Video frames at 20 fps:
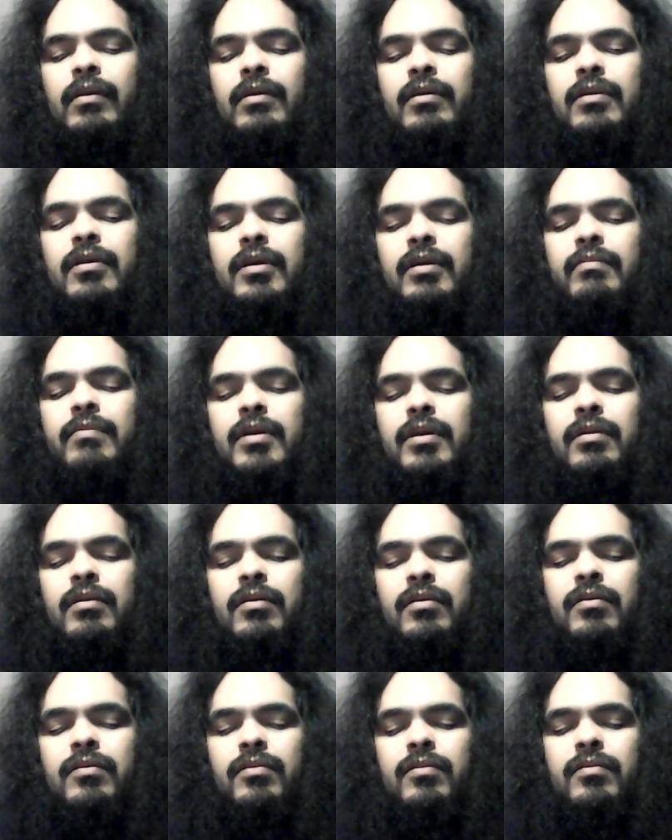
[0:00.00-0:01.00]
let me
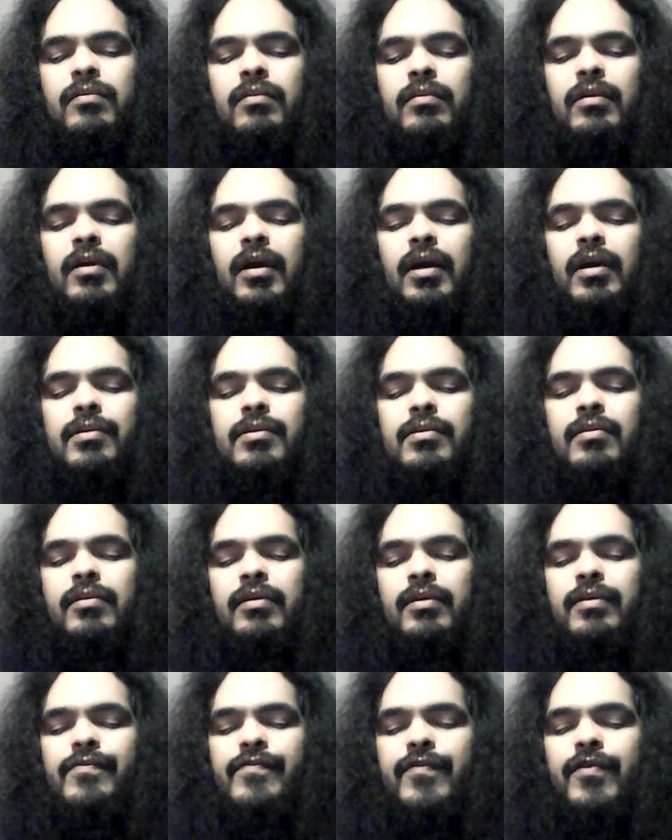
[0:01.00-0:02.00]
know how you're
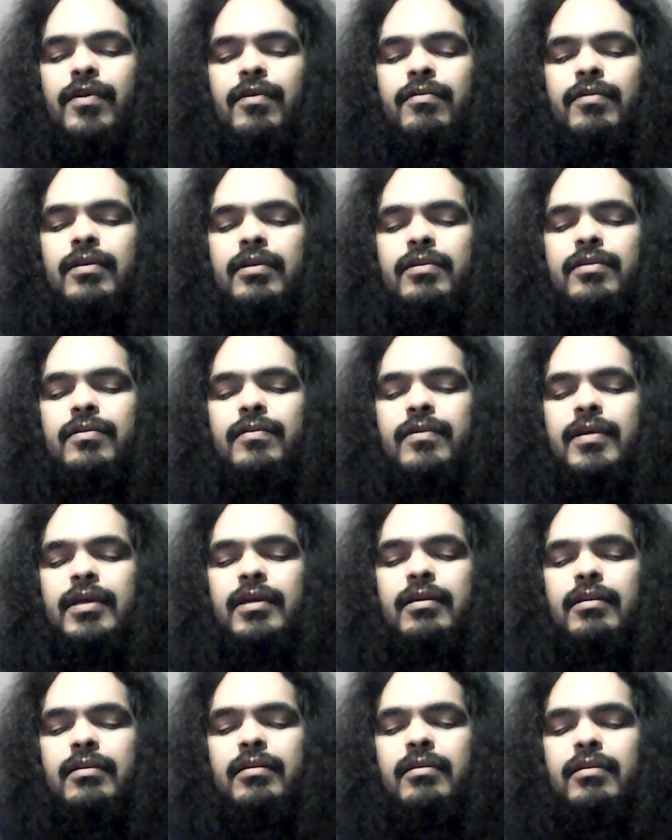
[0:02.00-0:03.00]
looking forward to
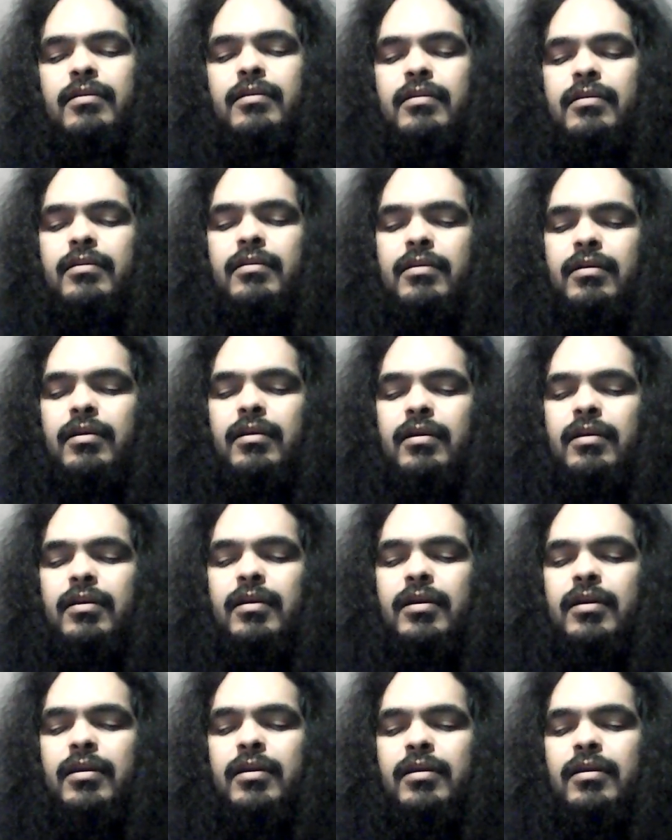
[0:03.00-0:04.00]
it
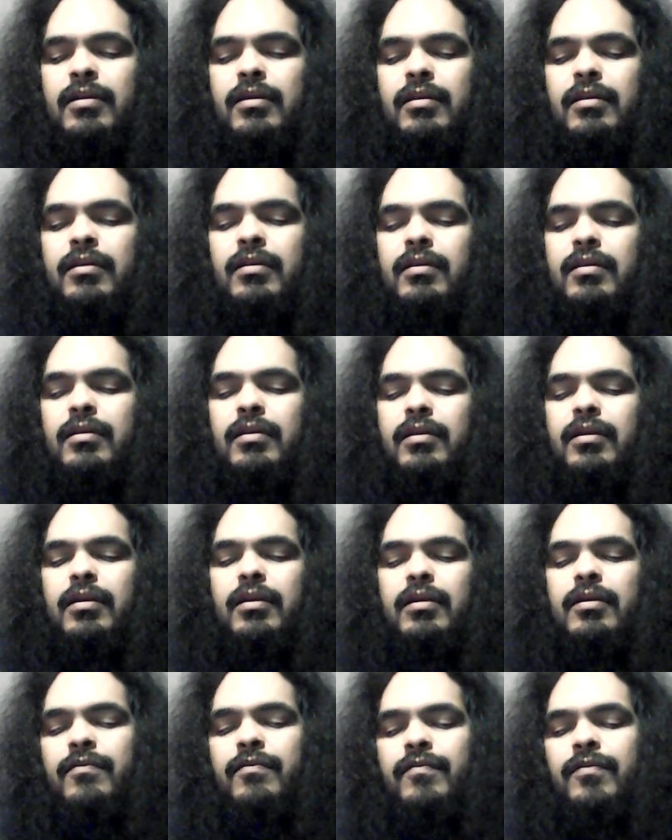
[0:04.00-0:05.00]
and
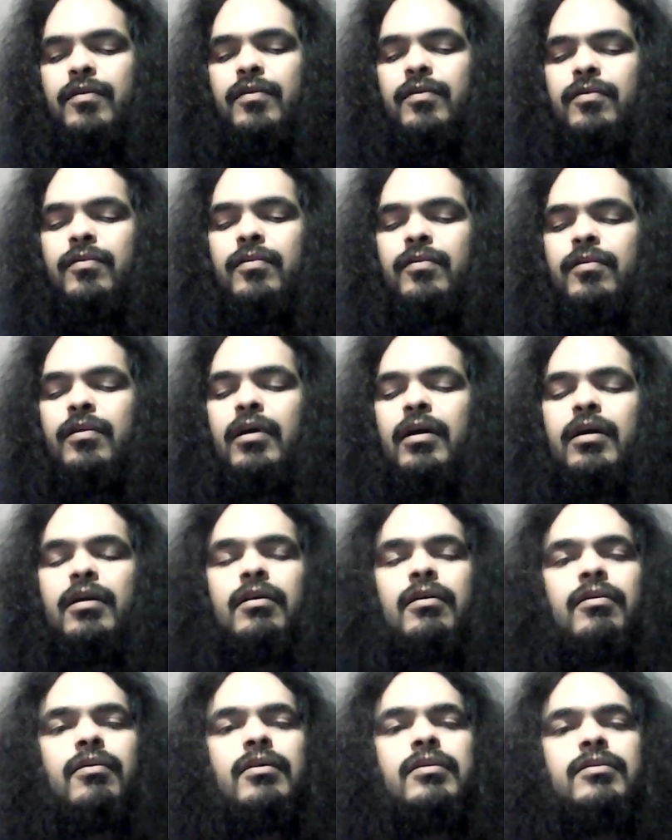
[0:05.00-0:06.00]
if you are
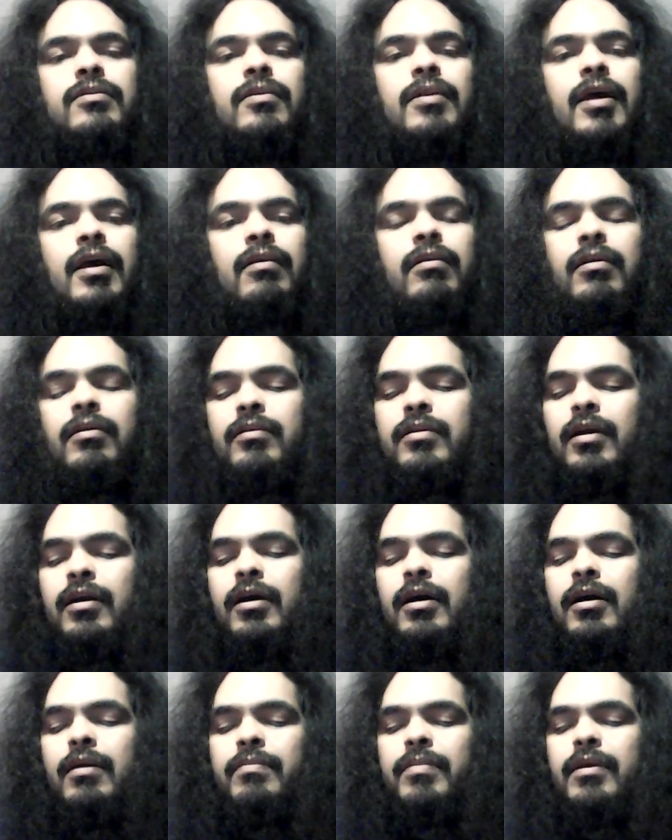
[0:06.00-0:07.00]
going to download the
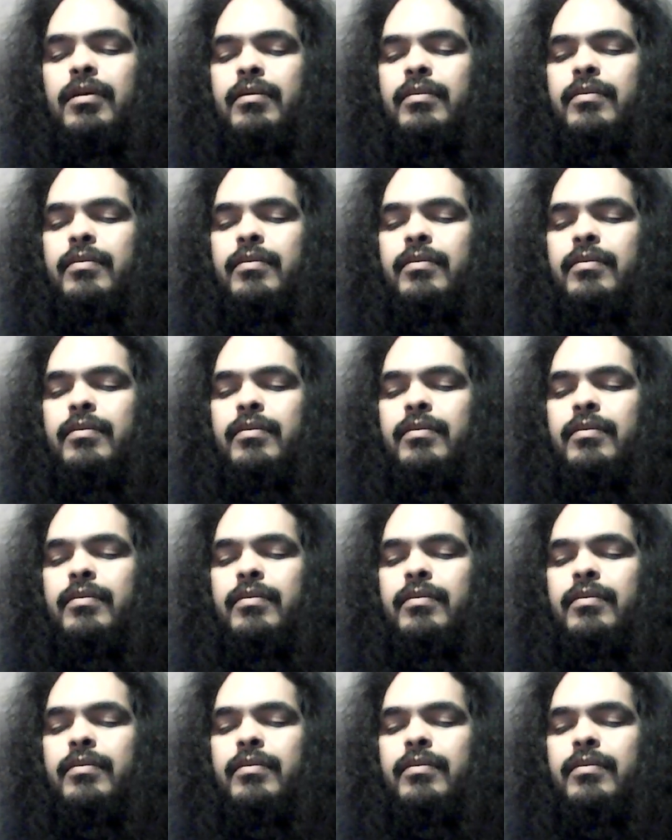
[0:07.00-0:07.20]
copy,